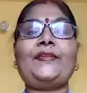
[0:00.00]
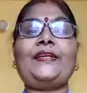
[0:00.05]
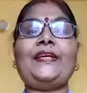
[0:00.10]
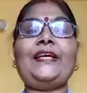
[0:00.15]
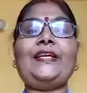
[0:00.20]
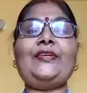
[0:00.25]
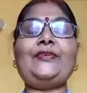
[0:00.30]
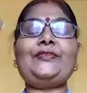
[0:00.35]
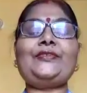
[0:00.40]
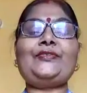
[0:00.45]

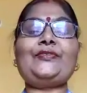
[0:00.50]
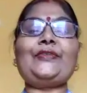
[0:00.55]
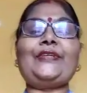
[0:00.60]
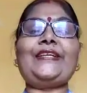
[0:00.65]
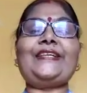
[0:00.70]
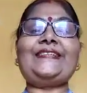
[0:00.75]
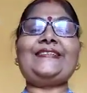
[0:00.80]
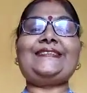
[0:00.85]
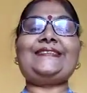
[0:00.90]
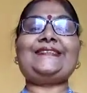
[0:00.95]
Hello
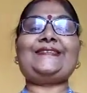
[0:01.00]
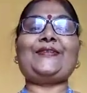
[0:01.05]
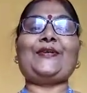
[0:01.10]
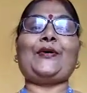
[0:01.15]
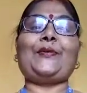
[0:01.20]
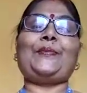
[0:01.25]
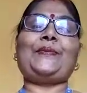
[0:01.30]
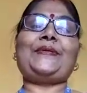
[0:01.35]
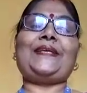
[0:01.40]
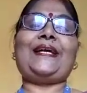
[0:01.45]
students
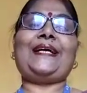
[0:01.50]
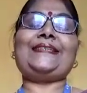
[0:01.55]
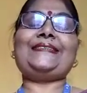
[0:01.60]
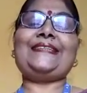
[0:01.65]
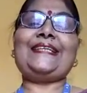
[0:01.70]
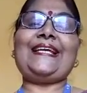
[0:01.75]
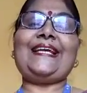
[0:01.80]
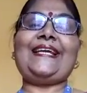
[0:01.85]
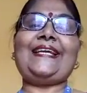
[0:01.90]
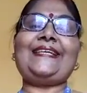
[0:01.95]
of class
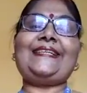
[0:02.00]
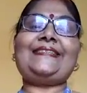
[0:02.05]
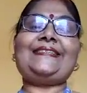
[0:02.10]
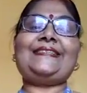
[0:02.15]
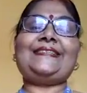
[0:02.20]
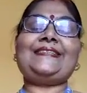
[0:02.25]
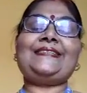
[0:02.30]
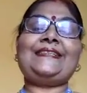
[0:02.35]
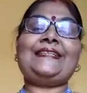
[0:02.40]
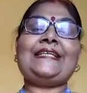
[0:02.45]
8.
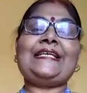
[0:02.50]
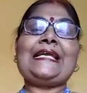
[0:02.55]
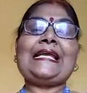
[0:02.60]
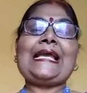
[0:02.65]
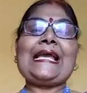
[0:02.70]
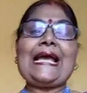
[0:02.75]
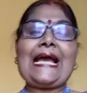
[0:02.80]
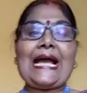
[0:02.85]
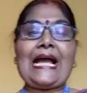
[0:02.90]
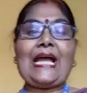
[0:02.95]

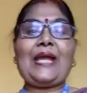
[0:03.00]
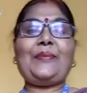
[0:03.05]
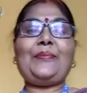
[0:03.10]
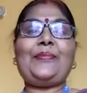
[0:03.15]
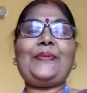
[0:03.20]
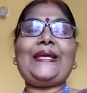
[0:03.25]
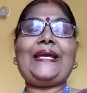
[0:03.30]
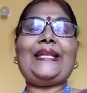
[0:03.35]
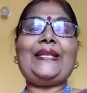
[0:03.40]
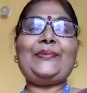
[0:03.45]
I am
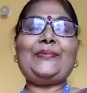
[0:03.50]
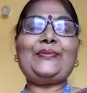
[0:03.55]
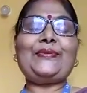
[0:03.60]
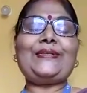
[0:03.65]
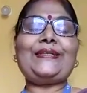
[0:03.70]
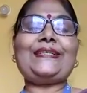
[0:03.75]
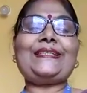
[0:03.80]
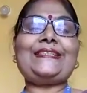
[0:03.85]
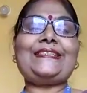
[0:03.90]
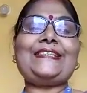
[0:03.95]
Piyali
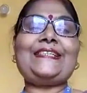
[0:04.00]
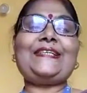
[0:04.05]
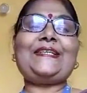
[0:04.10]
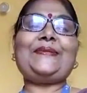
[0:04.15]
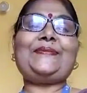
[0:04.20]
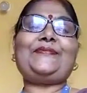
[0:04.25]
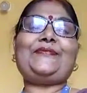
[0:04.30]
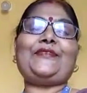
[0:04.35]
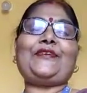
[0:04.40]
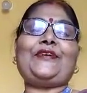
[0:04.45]

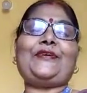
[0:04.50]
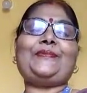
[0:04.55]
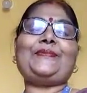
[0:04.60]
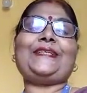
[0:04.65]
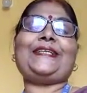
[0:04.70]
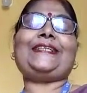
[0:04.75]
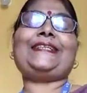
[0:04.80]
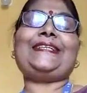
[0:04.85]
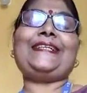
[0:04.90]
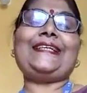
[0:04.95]
Mukherjee from
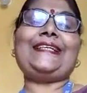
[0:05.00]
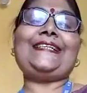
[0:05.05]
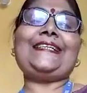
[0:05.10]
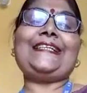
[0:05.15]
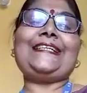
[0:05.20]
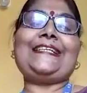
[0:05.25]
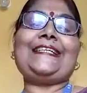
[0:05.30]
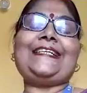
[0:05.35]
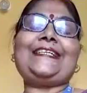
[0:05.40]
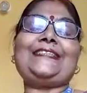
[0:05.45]
the Great
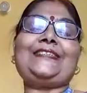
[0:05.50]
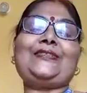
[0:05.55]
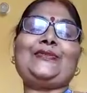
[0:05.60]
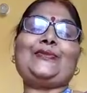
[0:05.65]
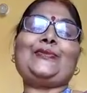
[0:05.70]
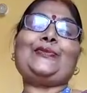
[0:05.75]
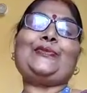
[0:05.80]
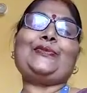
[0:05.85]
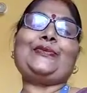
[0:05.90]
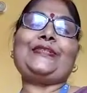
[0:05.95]
India
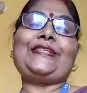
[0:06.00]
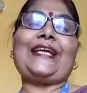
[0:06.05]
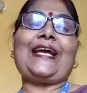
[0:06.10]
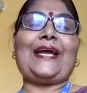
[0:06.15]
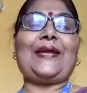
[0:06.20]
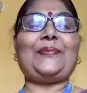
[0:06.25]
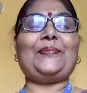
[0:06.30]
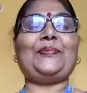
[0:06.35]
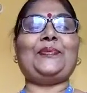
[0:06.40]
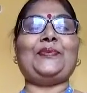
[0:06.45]
School,
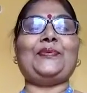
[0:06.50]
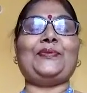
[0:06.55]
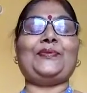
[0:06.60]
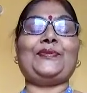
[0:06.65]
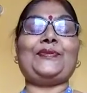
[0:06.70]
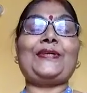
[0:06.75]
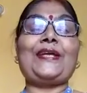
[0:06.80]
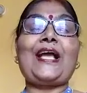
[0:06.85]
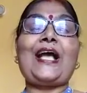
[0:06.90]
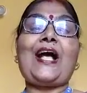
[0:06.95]
Raipur.
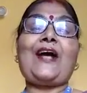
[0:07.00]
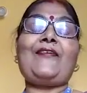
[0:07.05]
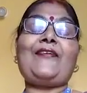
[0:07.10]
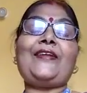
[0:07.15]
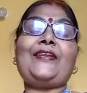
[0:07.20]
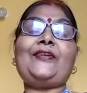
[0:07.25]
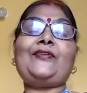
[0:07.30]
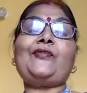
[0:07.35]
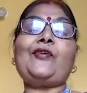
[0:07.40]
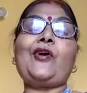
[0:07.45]
How
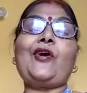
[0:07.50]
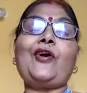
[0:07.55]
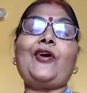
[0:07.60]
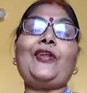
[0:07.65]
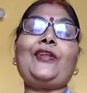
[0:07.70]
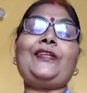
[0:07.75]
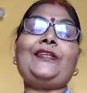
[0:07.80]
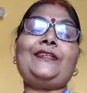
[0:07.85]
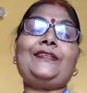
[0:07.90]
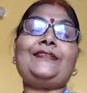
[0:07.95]
are you
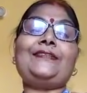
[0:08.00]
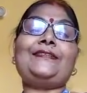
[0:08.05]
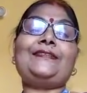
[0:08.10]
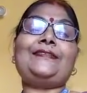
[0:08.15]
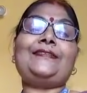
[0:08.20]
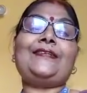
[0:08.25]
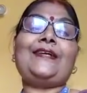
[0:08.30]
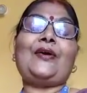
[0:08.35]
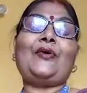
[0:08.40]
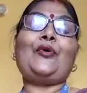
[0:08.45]
all?
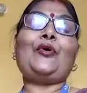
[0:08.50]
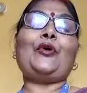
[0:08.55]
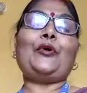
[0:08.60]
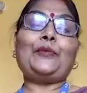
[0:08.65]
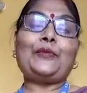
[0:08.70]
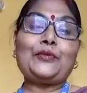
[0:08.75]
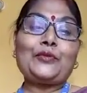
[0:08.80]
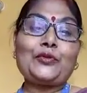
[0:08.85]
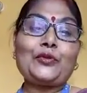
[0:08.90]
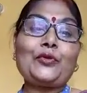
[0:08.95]

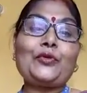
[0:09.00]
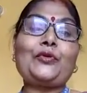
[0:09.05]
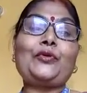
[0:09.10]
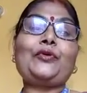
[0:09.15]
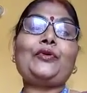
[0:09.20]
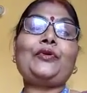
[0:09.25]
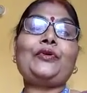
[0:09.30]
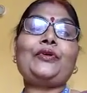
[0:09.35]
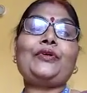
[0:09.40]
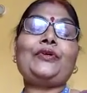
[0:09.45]
Hope
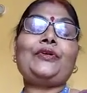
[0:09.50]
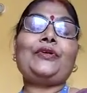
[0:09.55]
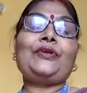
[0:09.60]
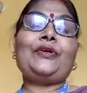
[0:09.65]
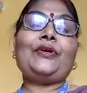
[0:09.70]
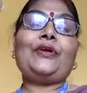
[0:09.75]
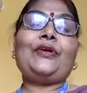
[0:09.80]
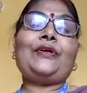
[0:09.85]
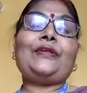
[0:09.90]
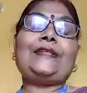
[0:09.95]
so
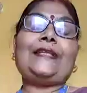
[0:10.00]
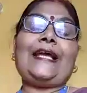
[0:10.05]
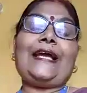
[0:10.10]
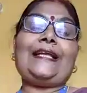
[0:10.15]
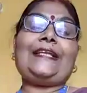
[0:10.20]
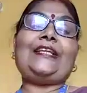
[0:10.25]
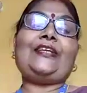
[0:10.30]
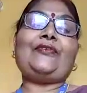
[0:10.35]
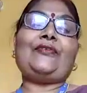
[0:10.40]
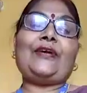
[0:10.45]

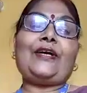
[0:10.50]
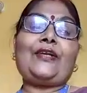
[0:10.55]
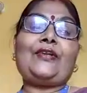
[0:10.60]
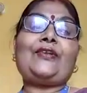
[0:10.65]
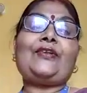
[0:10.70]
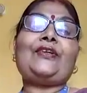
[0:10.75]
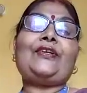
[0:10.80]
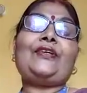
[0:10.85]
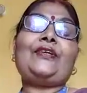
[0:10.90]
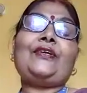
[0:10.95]
that you
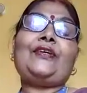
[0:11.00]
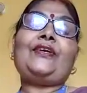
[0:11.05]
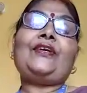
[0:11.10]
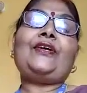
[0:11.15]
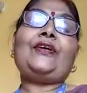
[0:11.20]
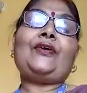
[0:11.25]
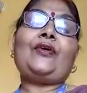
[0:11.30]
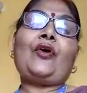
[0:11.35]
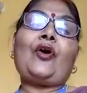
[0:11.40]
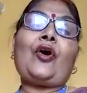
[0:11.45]
are
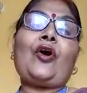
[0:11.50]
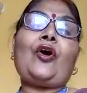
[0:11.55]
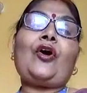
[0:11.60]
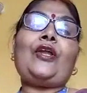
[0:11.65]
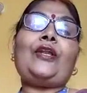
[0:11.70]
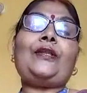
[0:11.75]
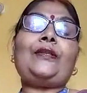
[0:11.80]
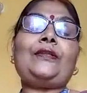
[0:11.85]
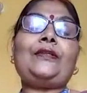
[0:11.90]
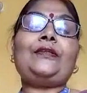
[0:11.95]

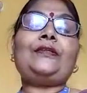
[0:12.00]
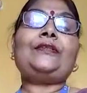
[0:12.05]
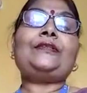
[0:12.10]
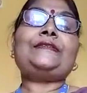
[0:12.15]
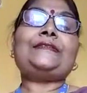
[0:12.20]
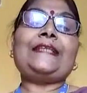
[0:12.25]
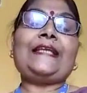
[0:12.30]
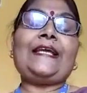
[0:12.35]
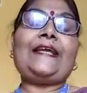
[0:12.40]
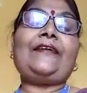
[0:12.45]
all
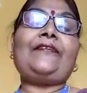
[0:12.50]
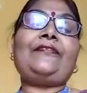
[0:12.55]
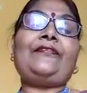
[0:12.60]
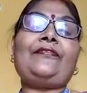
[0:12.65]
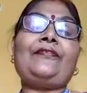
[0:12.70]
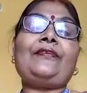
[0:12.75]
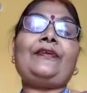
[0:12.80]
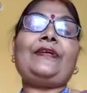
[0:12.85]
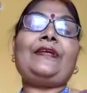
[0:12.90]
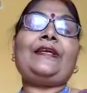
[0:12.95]

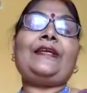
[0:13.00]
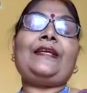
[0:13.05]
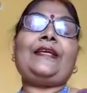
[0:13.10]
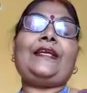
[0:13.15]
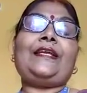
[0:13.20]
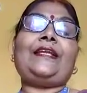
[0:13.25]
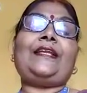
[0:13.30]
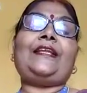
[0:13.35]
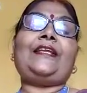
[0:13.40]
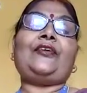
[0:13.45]
safe
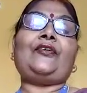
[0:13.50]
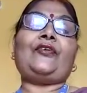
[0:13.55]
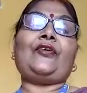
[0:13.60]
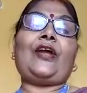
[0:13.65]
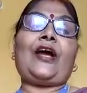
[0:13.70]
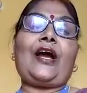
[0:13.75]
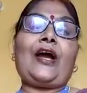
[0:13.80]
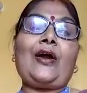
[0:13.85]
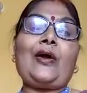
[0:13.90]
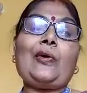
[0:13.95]
in your
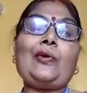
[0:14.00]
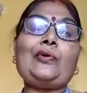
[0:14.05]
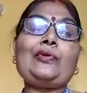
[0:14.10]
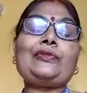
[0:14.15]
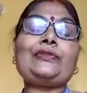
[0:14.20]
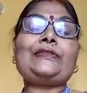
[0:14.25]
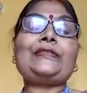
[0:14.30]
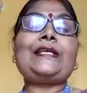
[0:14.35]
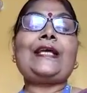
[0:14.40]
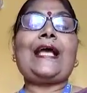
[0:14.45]

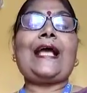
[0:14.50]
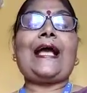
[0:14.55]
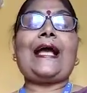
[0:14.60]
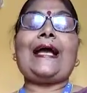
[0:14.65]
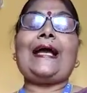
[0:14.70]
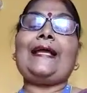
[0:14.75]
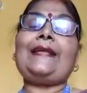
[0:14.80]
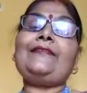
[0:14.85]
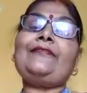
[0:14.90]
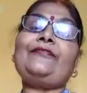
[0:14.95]
house
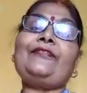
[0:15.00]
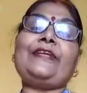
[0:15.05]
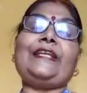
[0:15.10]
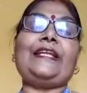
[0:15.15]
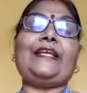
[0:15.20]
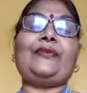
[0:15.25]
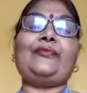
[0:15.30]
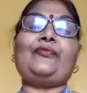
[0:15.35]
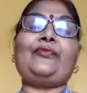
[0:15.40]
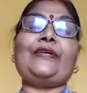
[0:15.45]
and
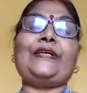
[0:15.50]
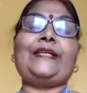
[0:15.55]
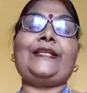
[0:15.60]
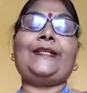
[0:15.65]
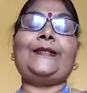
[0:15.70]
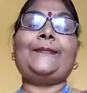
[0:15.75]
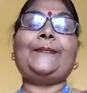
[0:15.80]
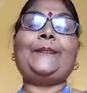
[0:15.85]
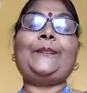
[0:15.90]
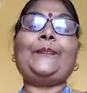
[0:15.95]
feeling well.